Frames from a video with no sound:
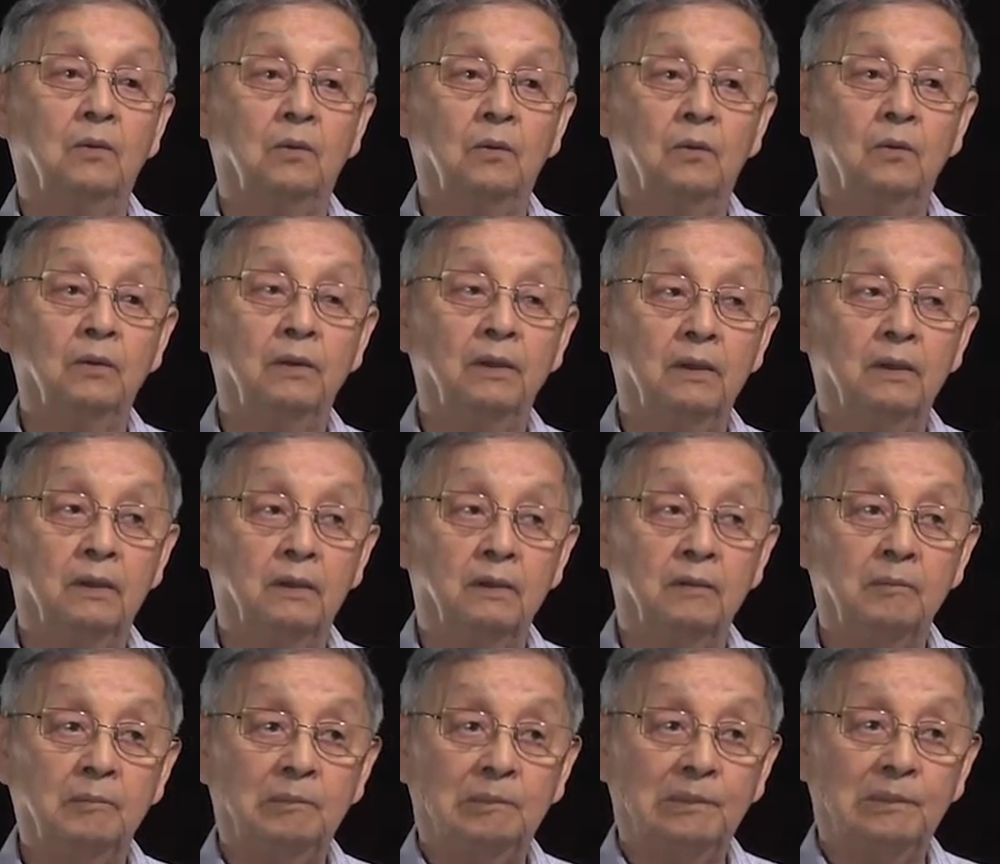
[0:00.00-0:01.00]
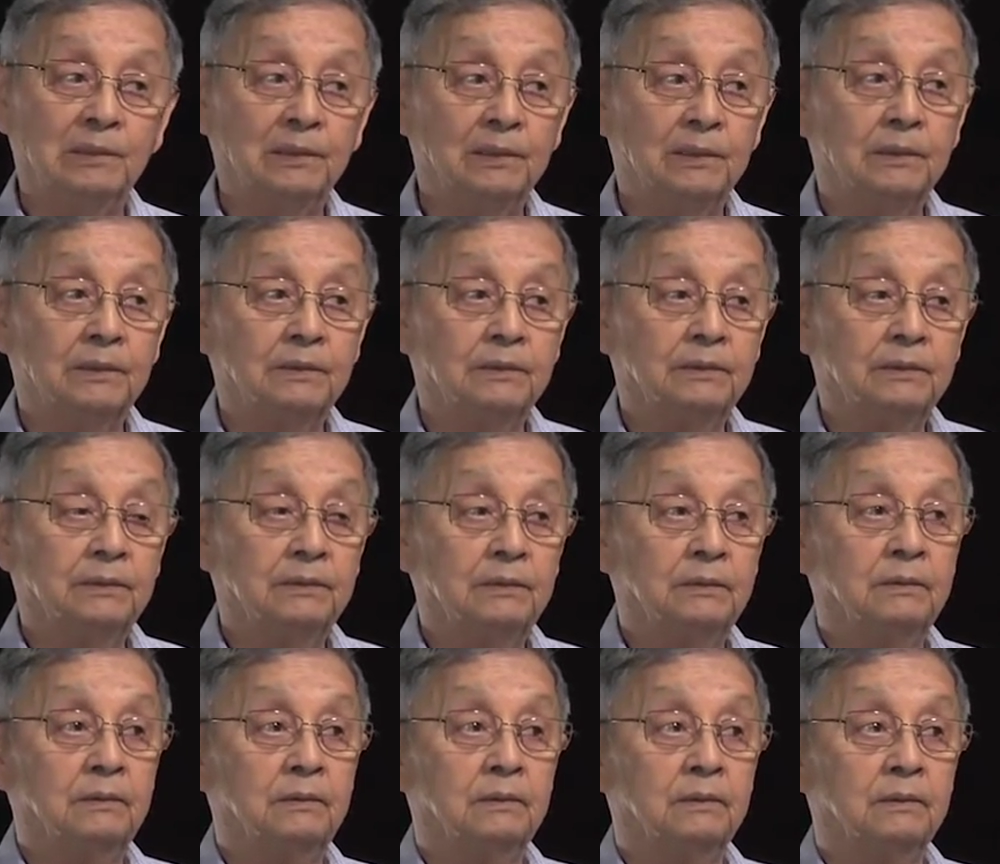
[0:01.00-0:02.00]
or they are important
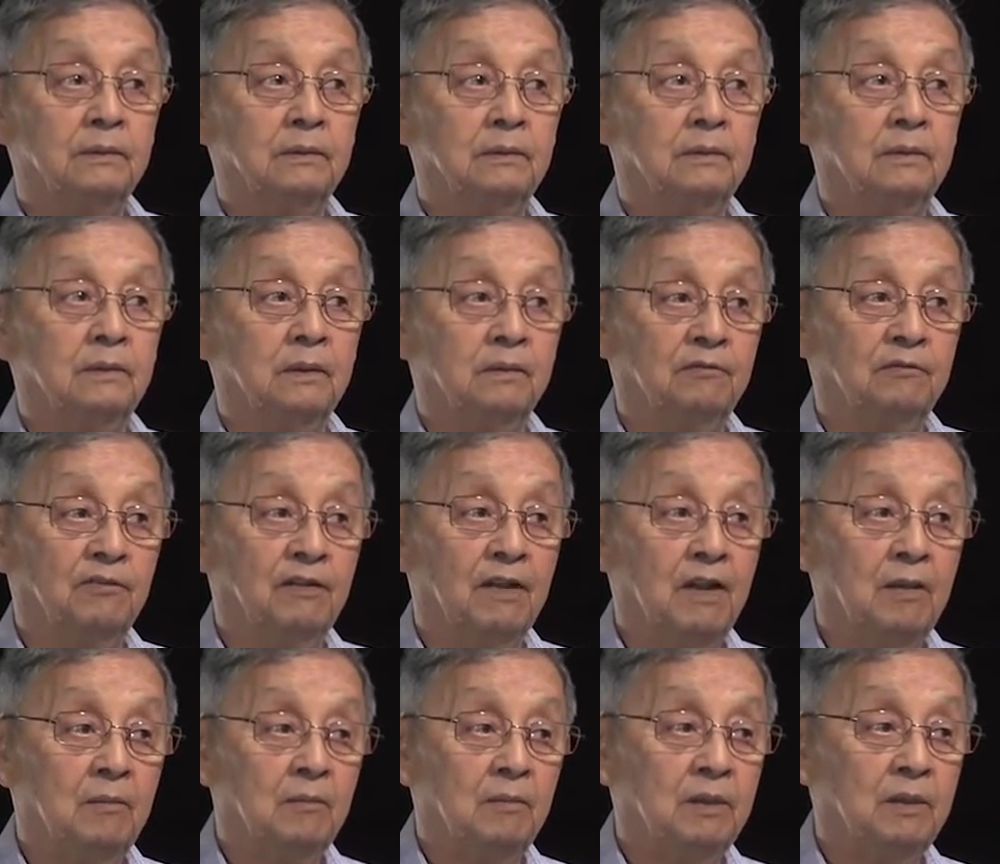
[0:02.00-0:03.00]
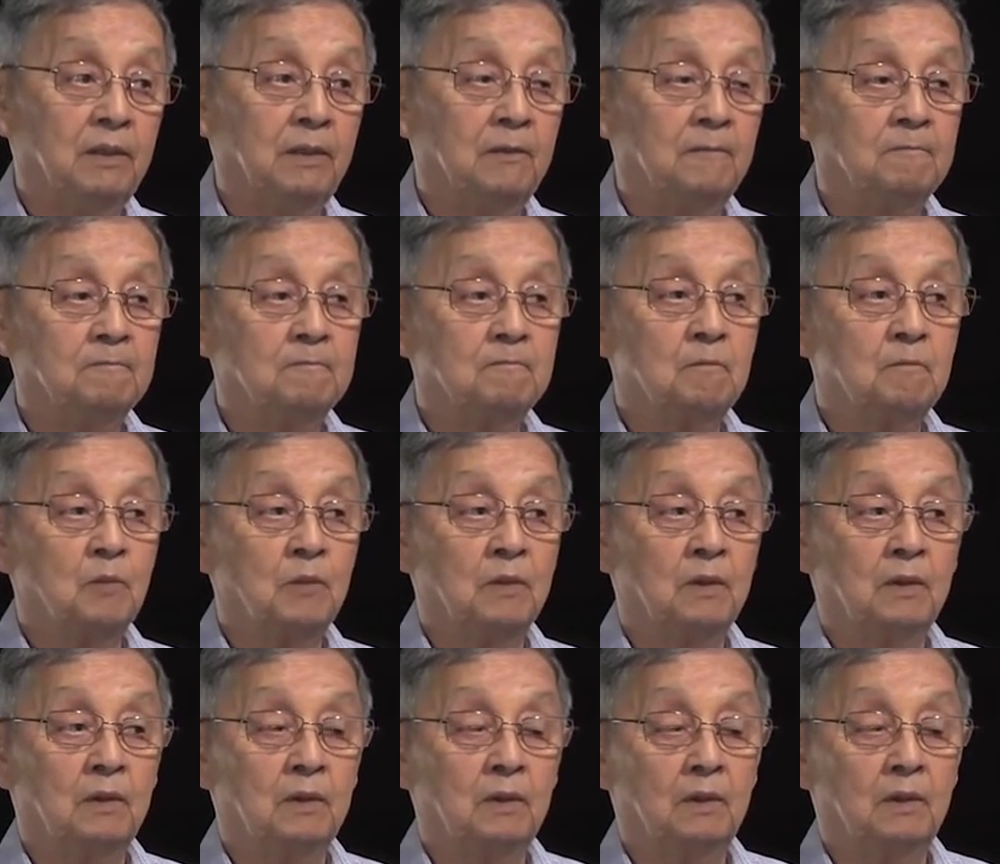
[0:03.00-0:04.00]
to the family
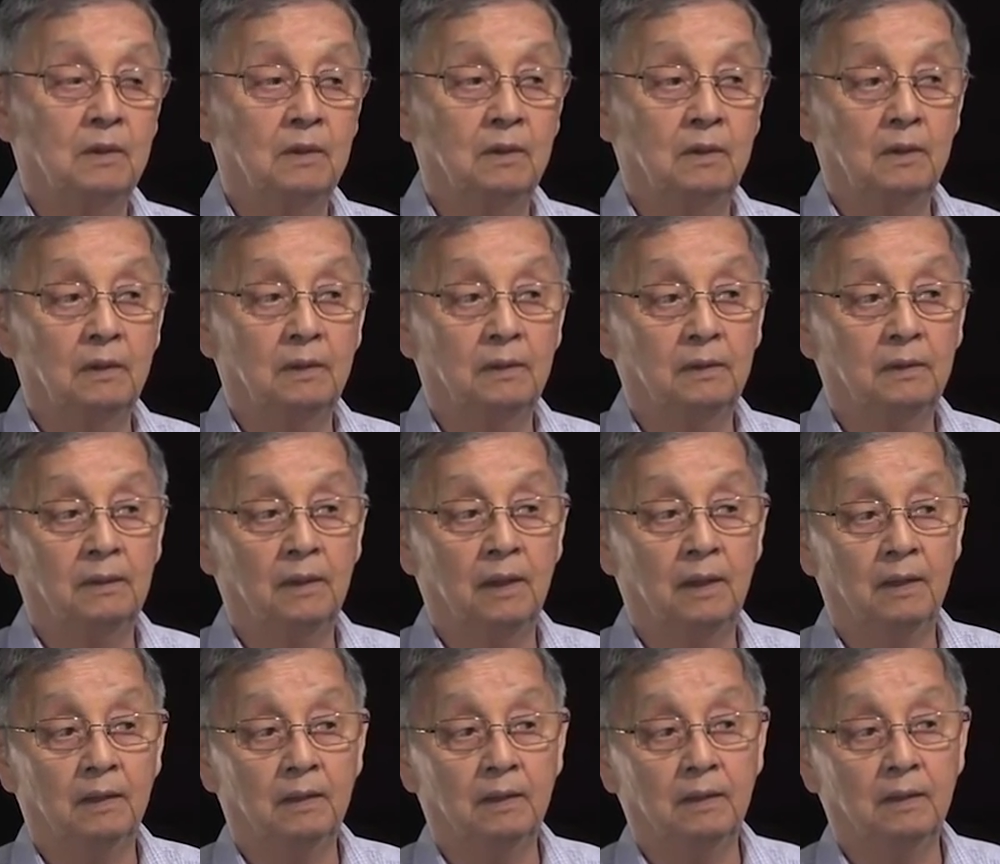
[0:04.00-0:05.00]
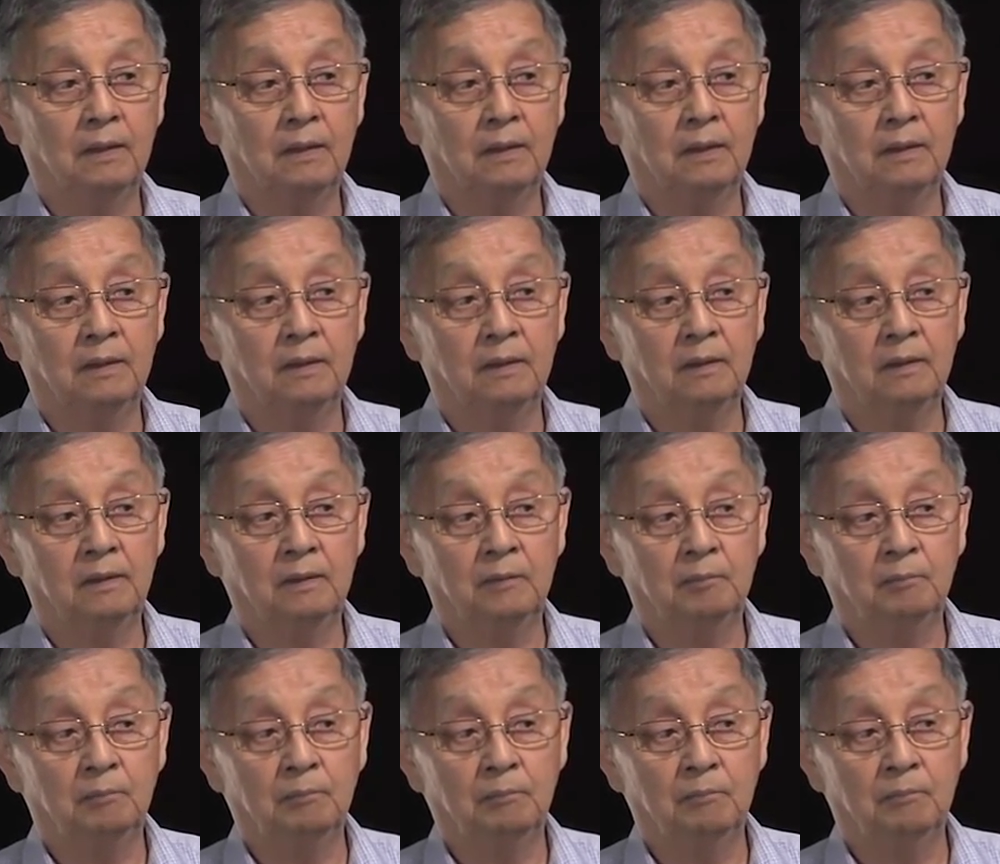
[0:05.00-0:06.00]
that
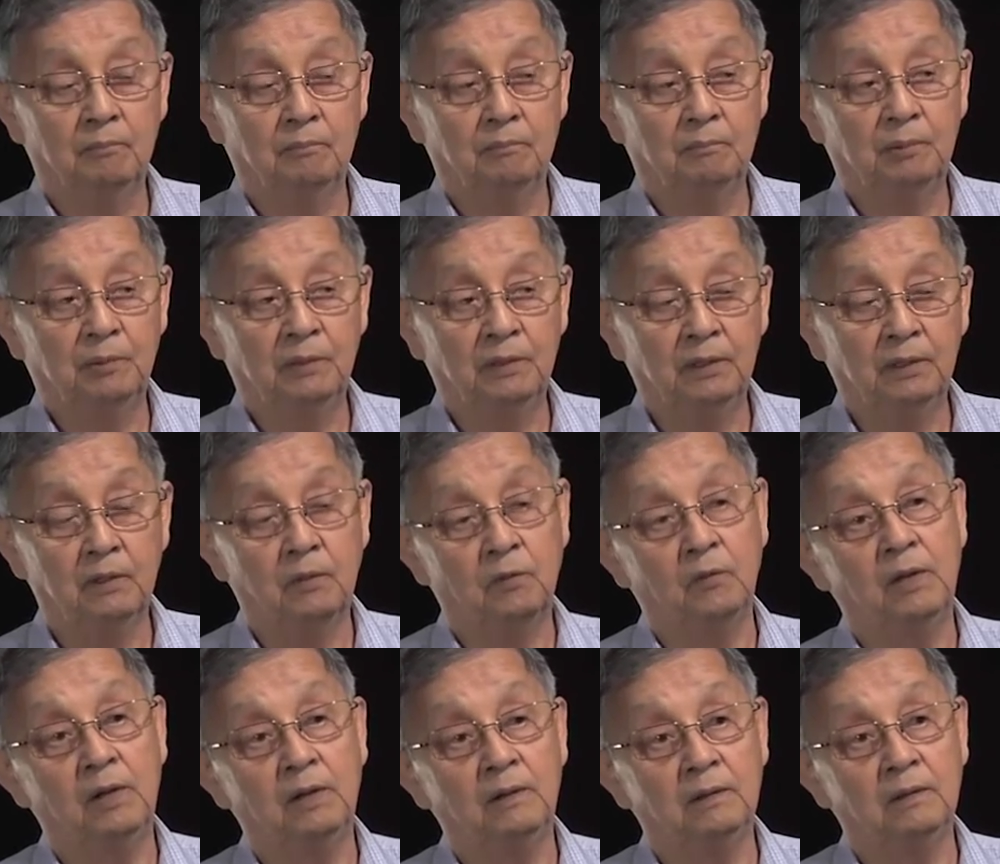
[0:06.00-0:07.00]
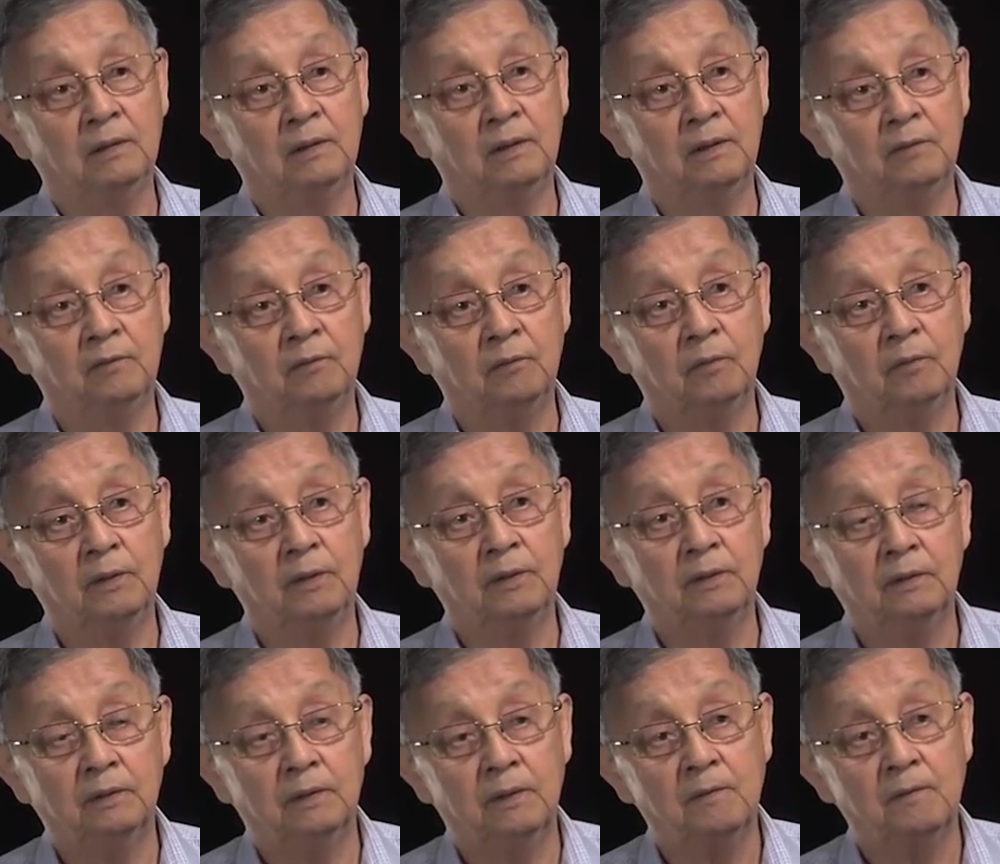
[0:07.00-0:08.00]
is putting away their loved
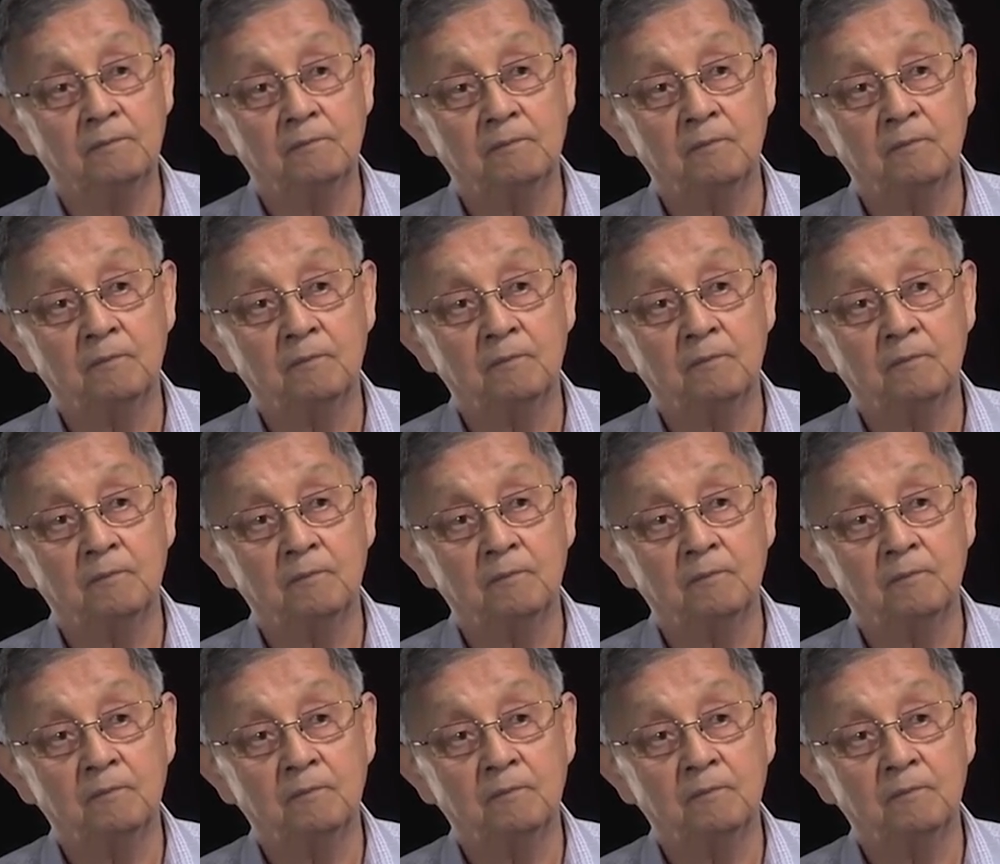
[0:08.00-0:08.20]
ones